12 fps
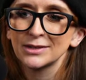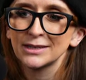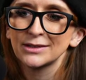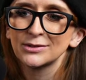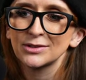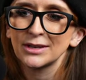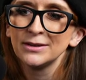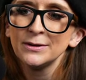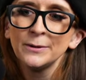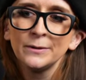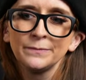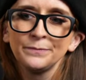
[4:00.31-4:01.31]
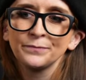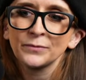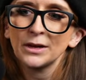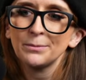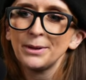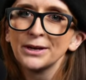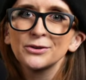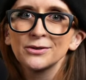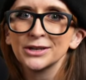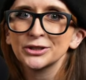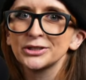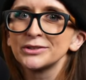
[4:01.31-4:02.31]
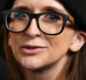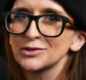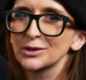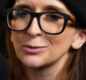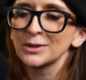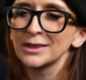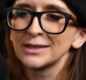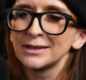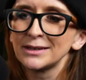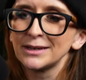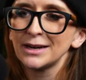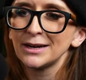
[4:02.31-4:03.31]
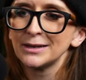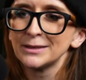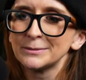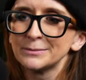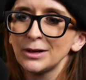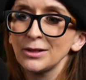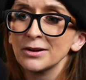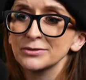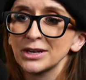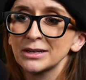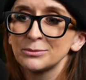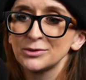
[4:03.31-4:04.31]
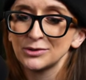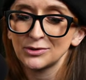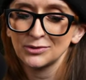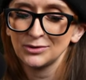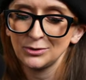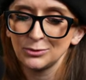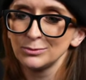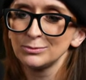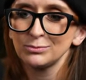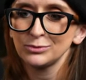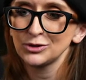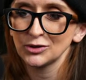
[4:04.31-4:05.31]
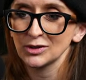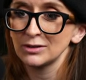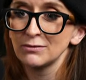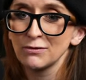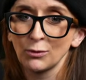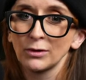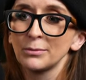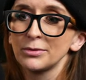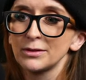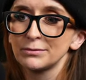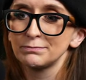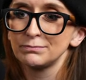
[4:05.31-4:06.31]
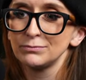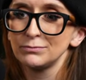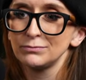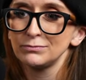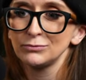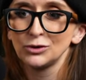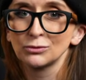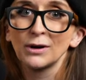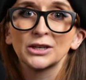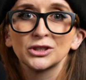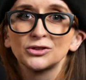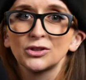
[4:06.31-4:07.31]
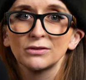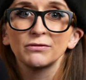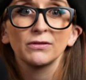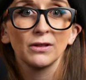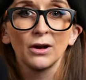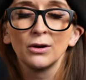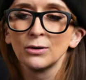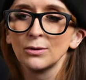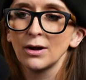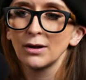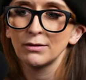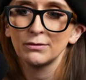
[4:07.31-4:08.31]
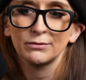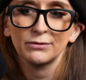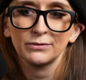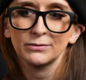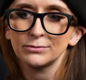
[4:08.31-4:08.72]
things, that pick a direction and stick with it. Um, a lot of times, it's you'll just conform the direction to the flow of